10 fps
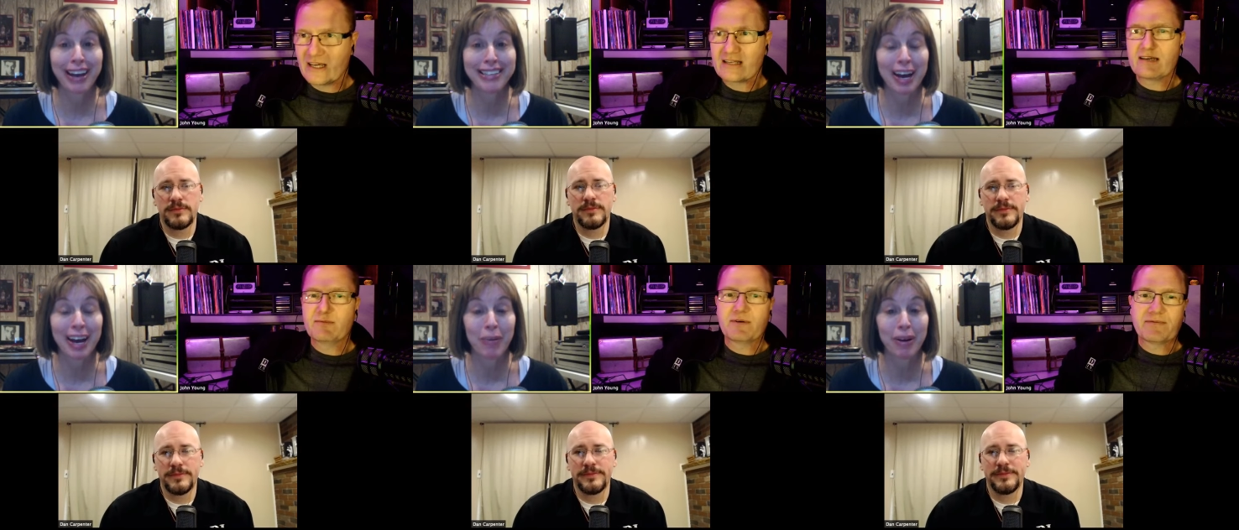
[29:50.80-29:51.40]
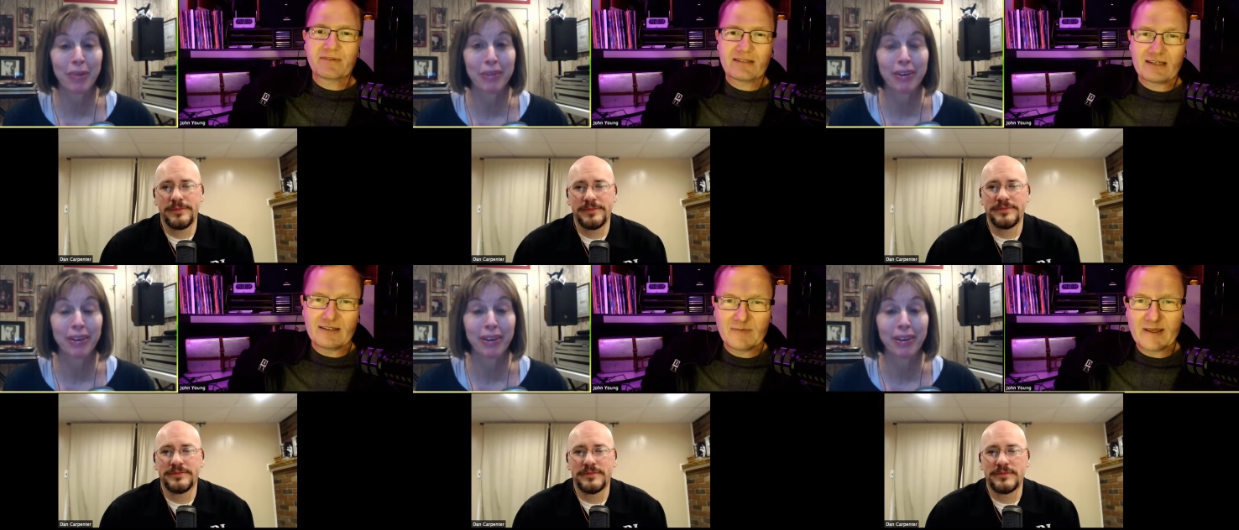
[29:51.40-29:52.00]
Speaker 1: jazz album. album.
Speaker 2: It
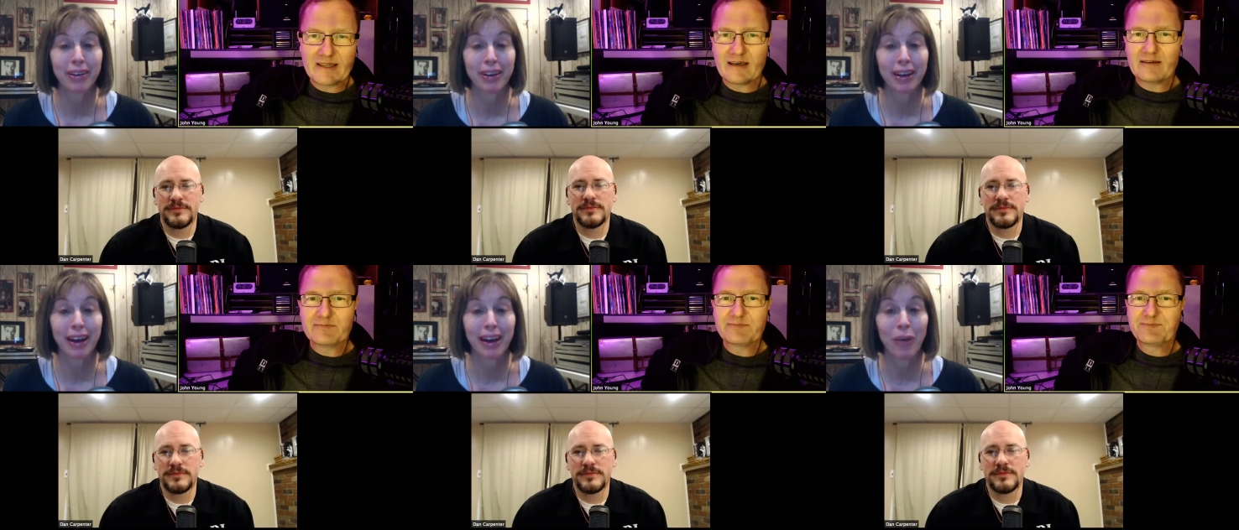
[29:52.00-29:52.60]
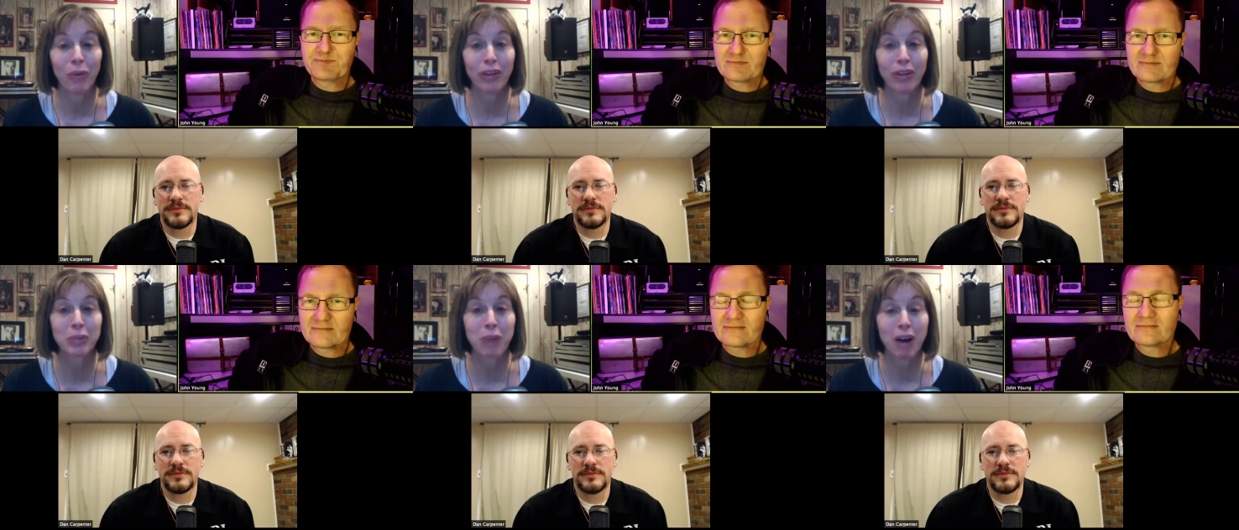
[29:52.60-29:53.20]
could have been that.
Speaker 1: On one of the
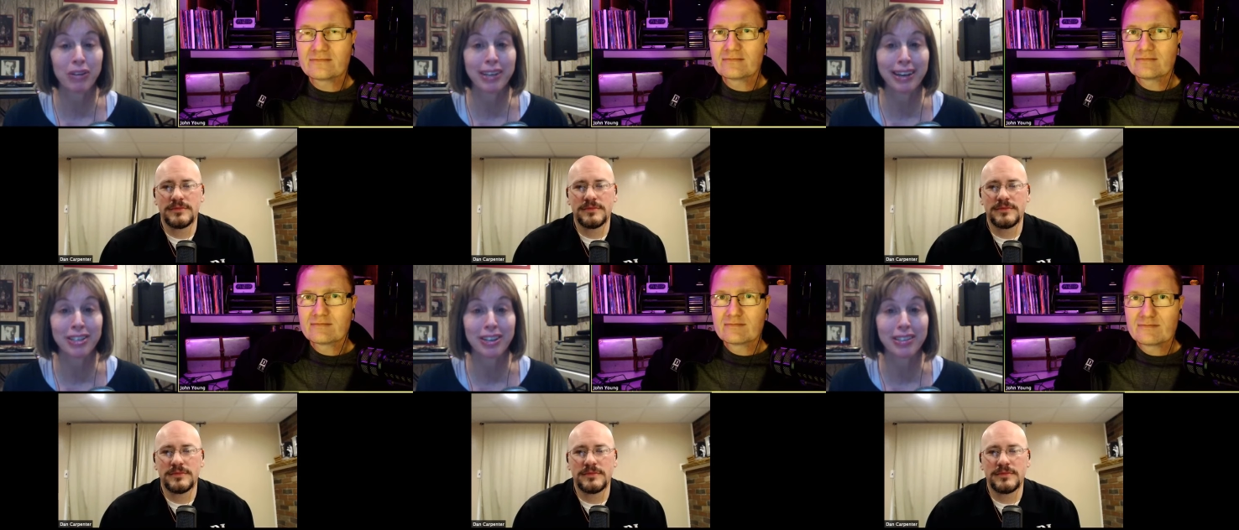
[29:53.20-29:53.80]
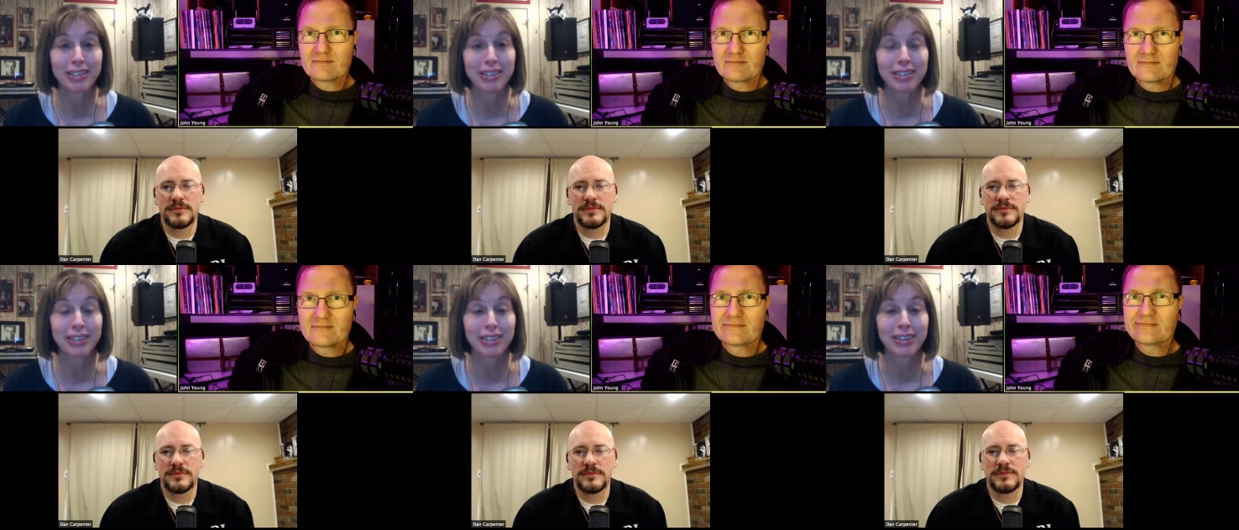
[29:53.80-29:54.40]
smaller
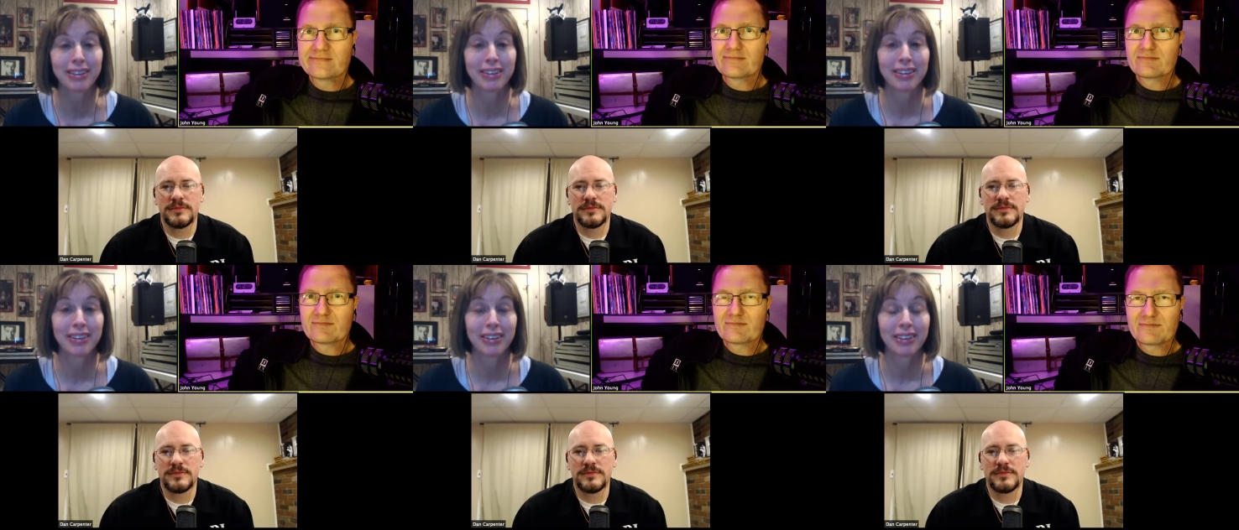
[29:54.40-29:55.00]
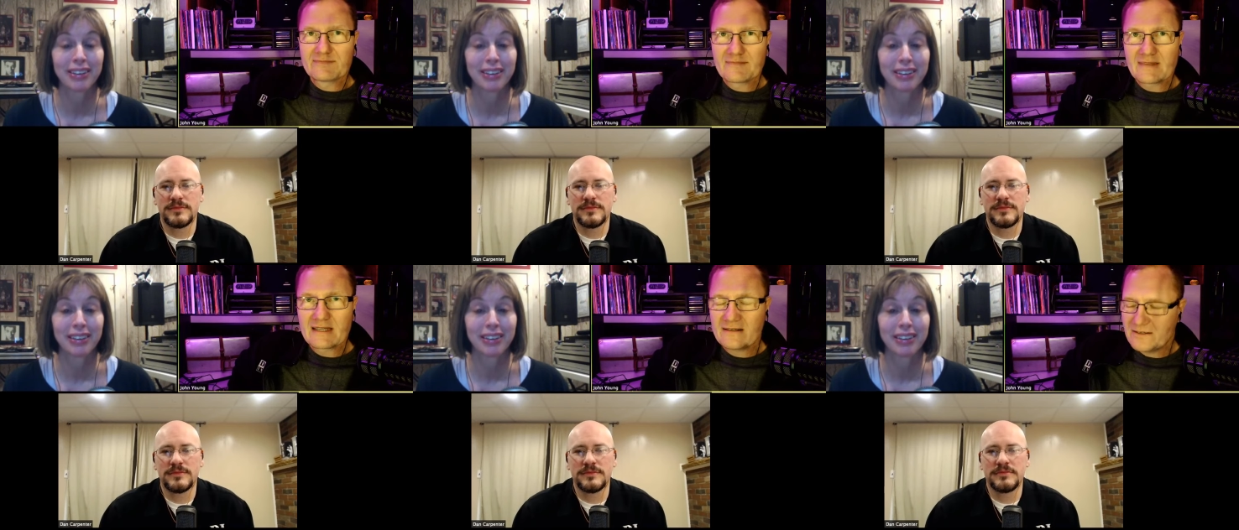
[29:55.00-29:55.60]
stages.
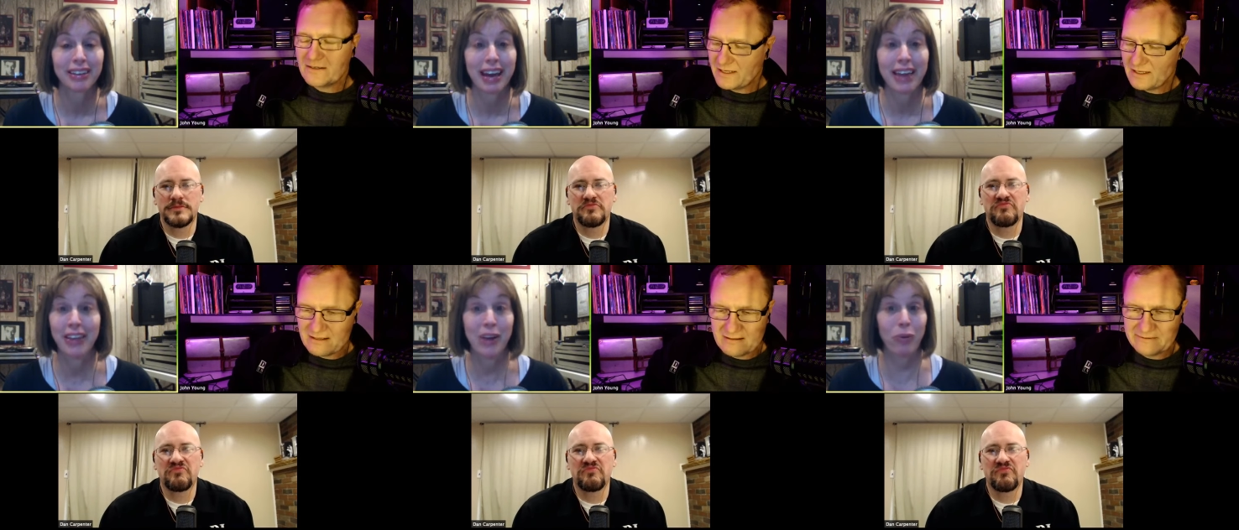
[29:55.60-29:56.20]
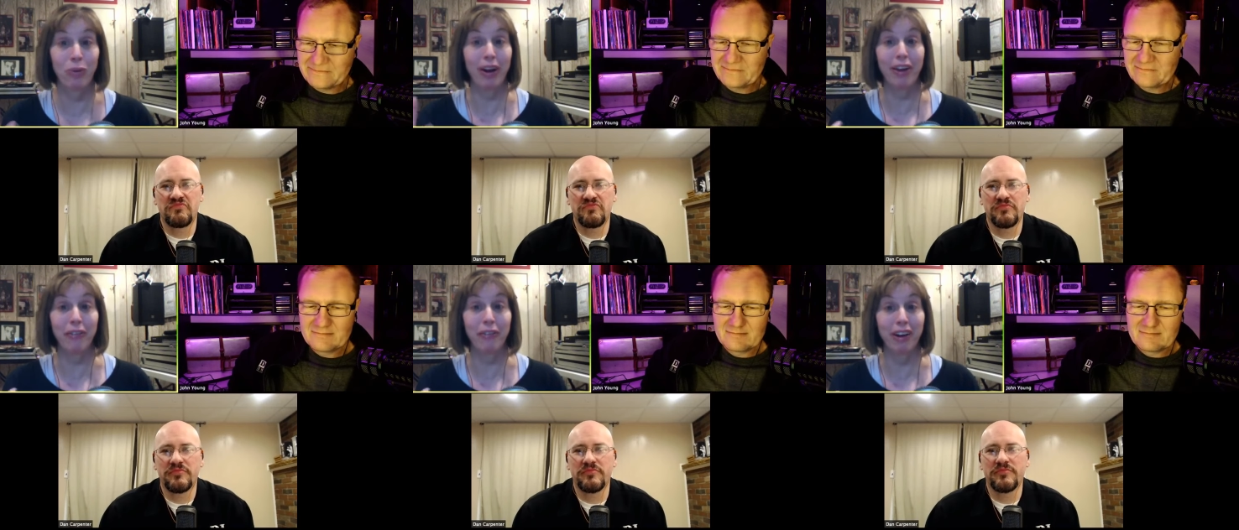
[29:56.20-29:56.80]
It could have been. And they weren't ready
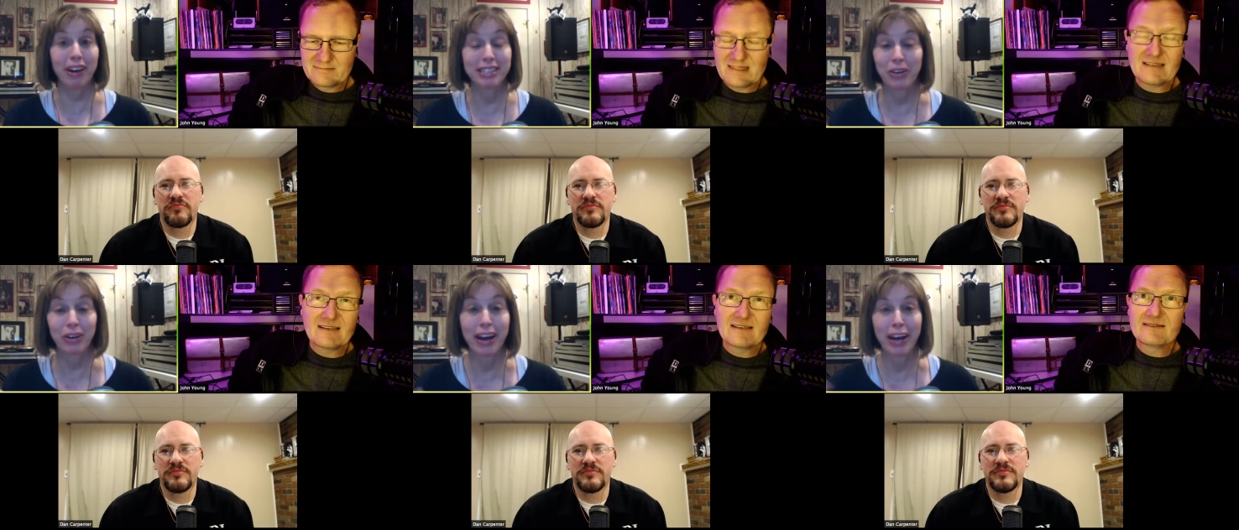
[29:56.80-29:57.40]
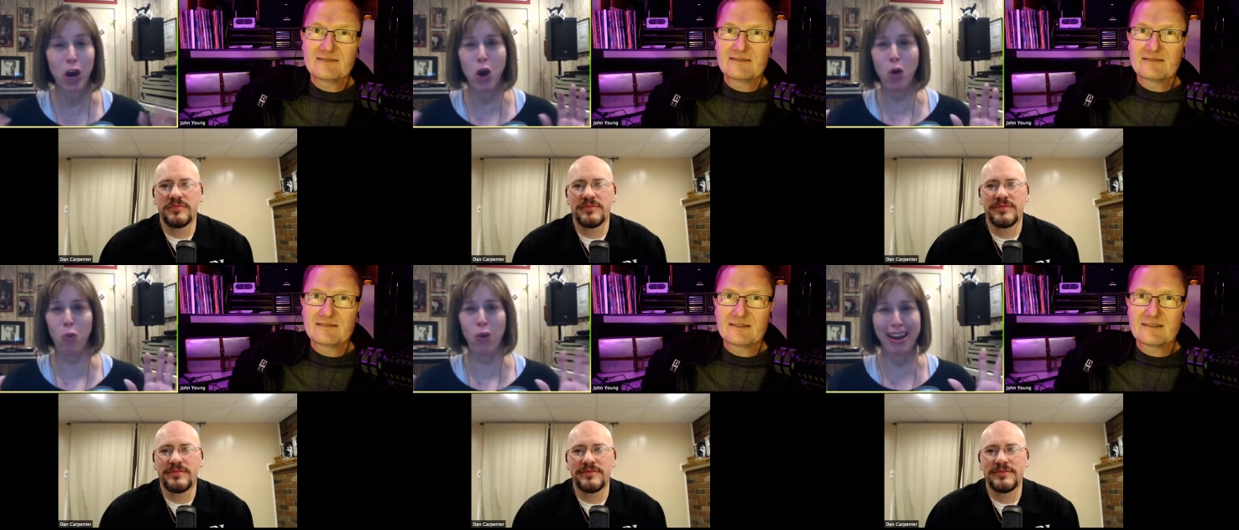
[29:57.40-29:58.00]
for us. They were like, oh,
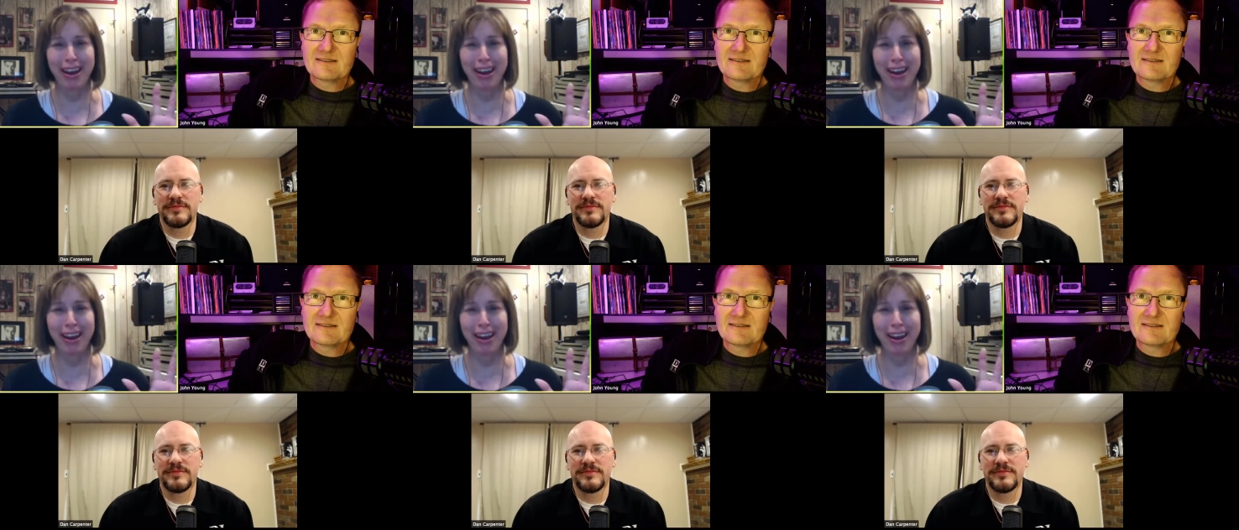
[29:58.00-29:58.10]
wait,